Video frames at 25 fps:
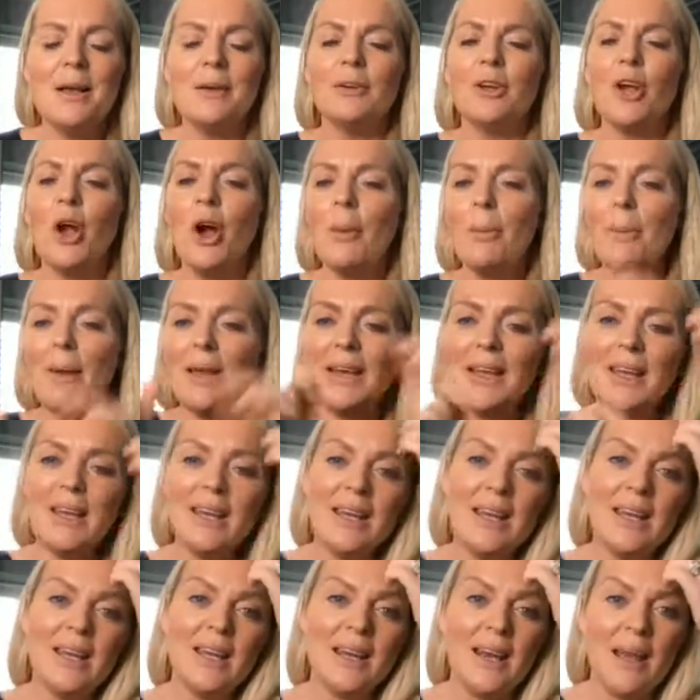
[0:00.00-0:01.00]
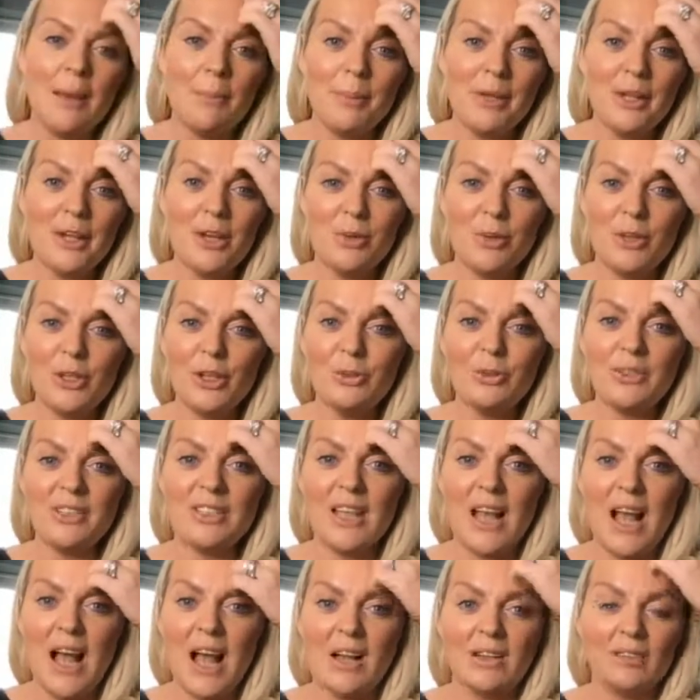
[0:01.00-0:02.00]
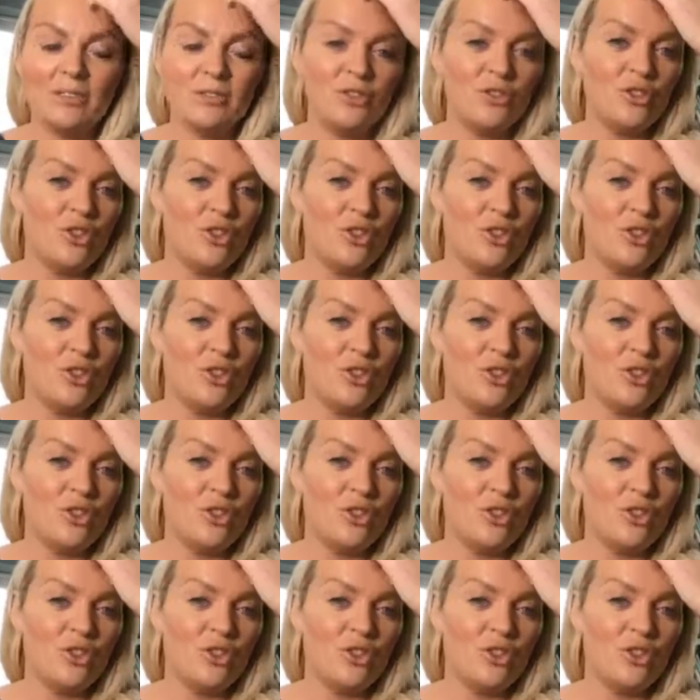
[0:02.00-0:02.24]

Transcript: Comment in here. Let me know what you sell.